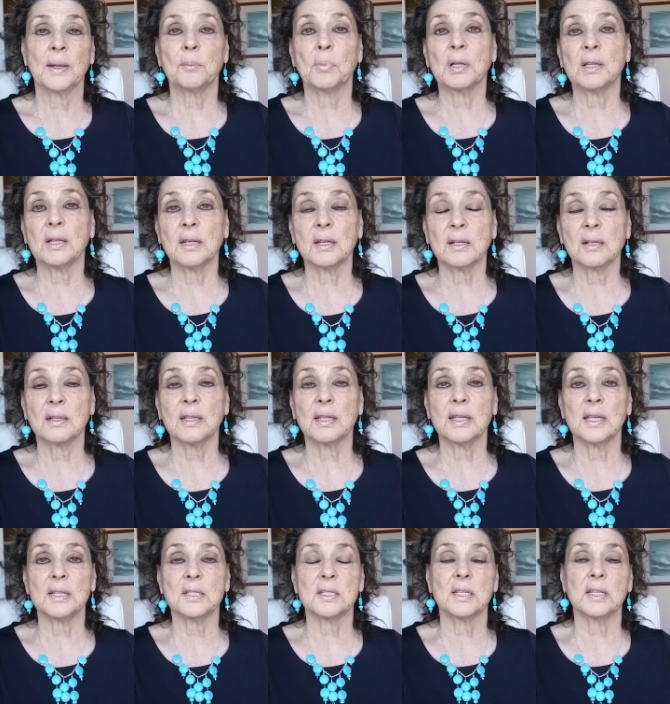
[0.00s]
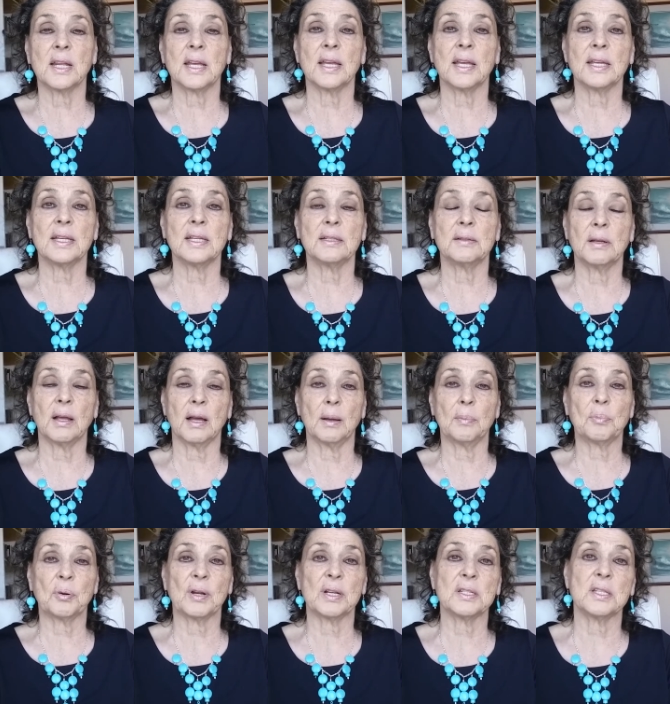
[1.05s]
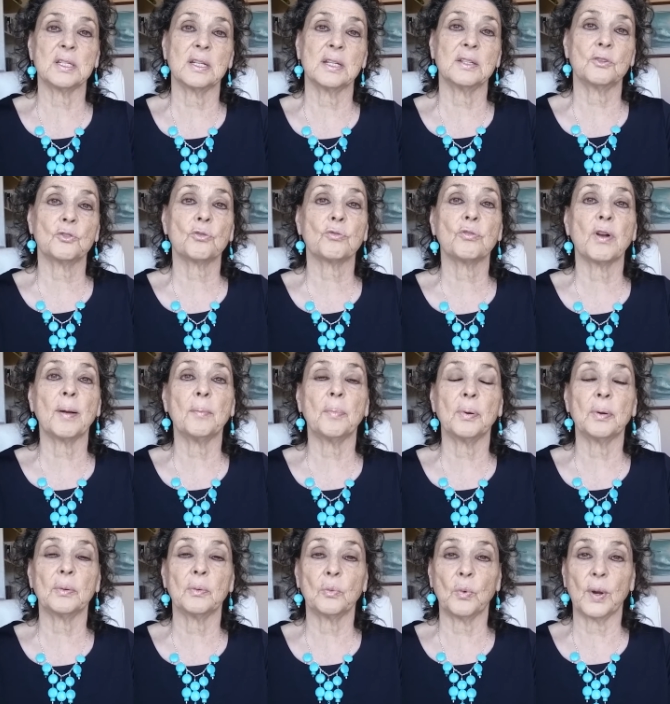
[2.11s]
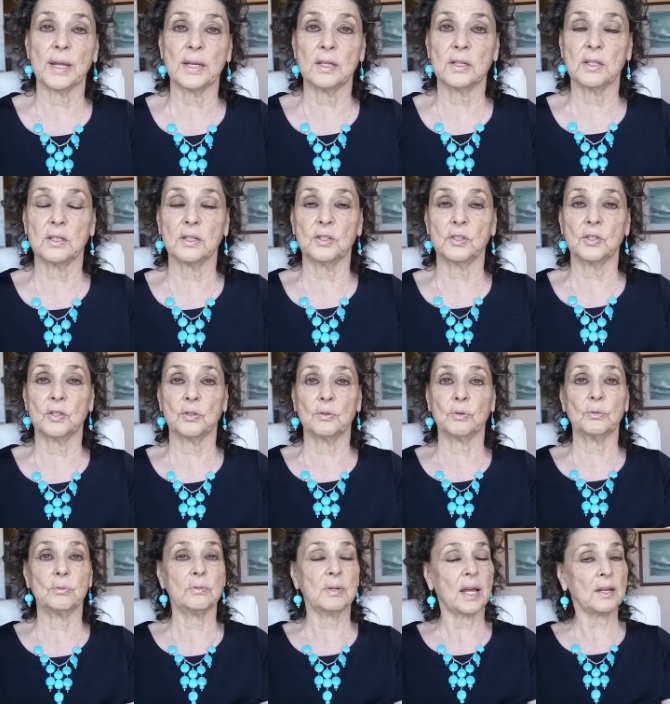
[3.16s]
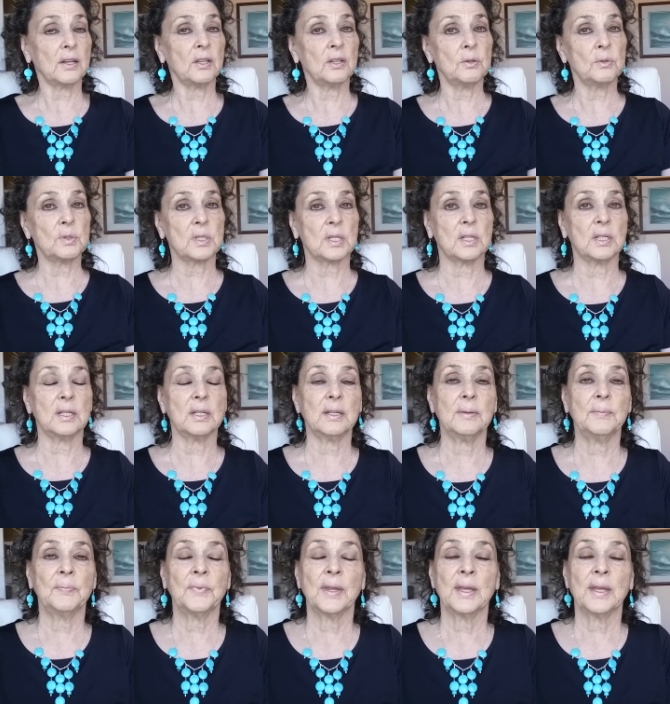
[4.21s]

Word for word: Politically, yesterday, uh, President Trump went to, not Houston,